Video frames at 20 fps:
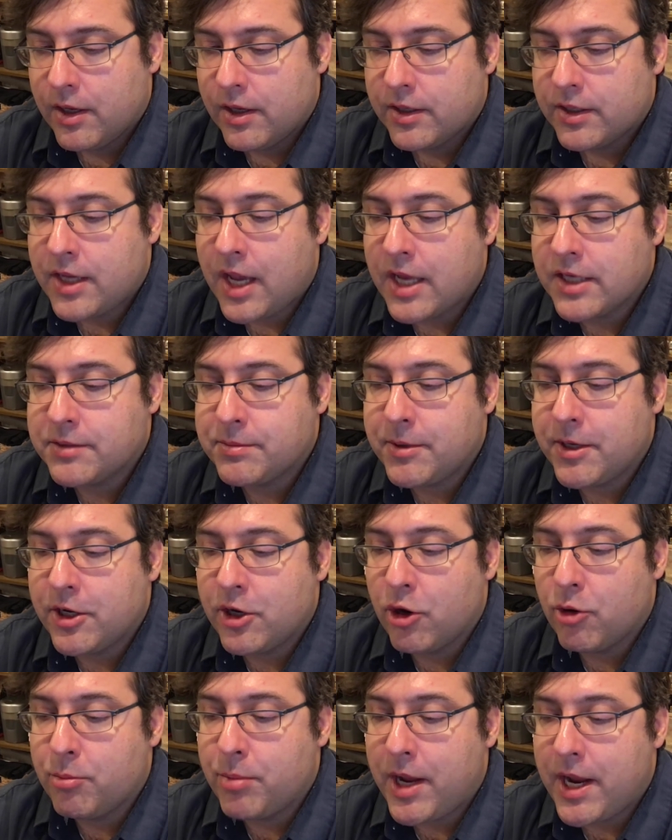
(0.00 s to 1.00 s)
Caspian
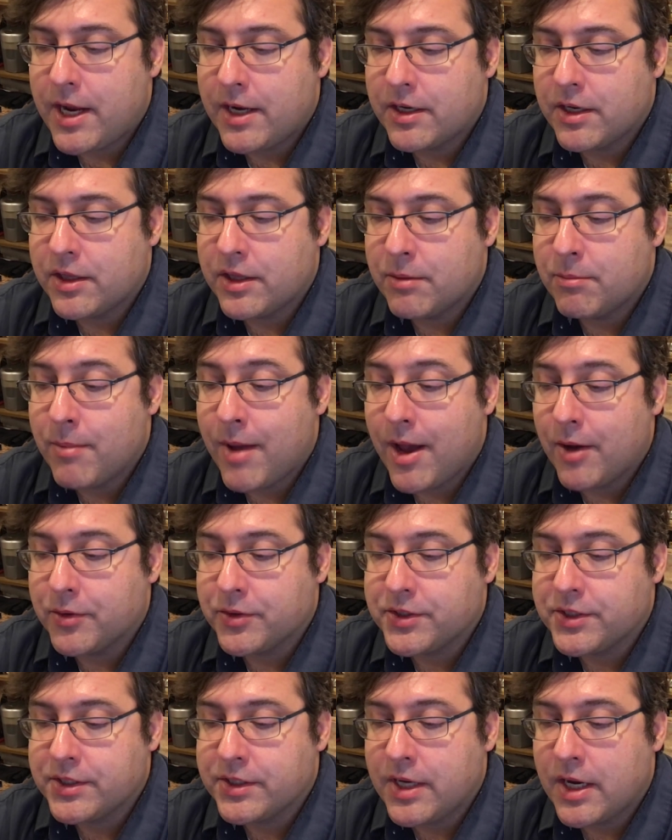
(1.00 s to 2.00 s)
obeyed, and the mouse,
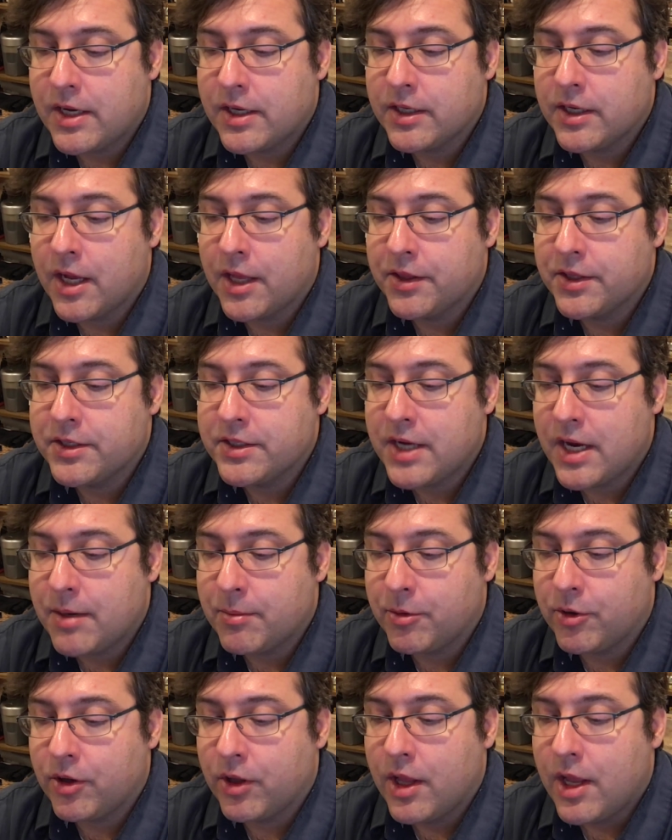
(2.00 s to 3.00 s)
standing on the
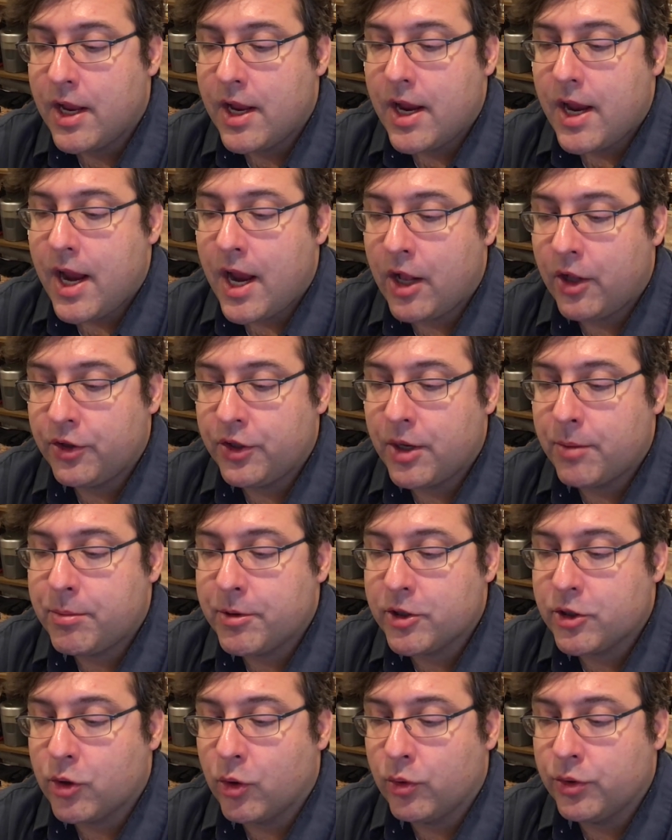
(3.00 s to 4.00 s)
table, held up a
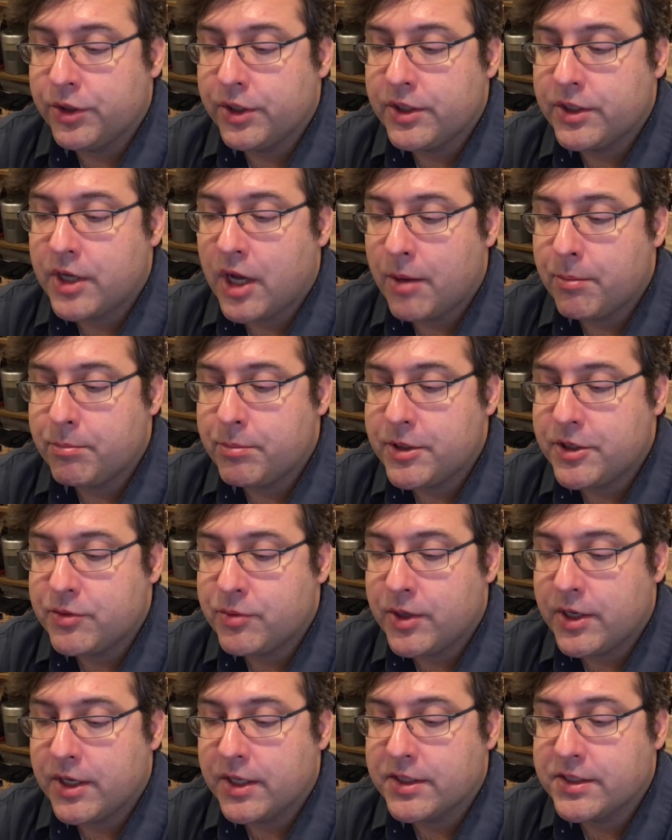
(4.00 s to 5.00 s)
golden cup
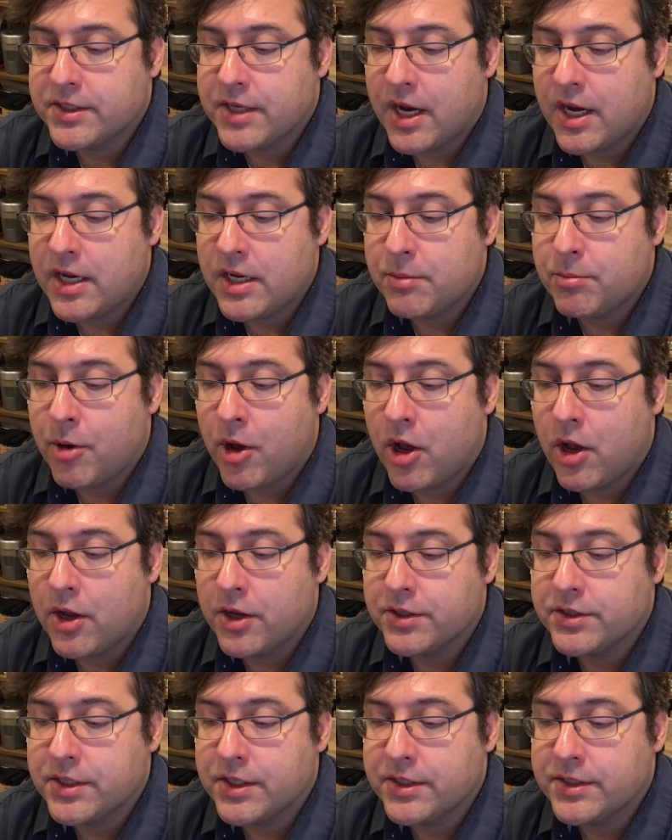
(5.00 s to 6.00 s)
between its tiny
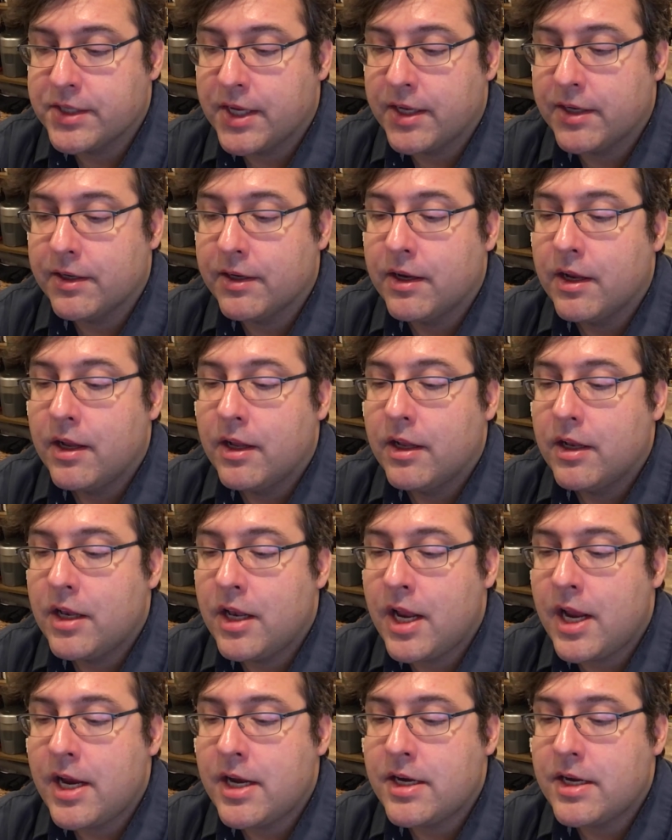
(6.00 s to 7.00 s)
paws and said,
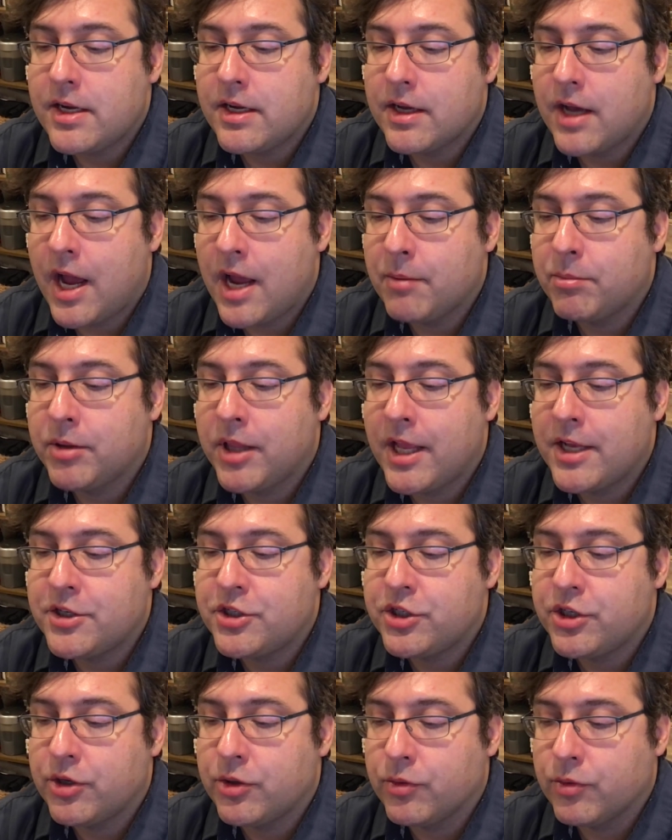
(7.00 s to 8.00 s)
Lady, I pledge
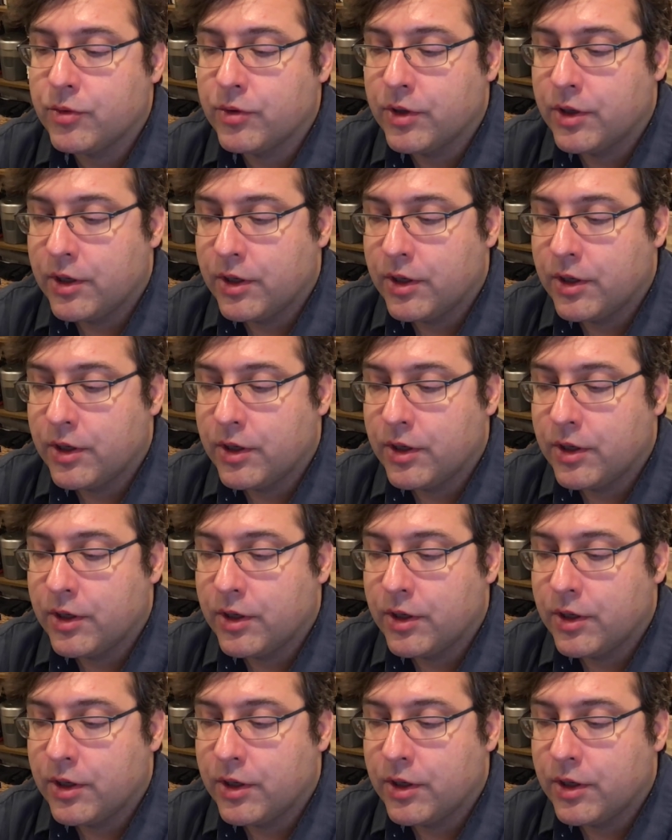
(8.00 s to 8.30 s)
you.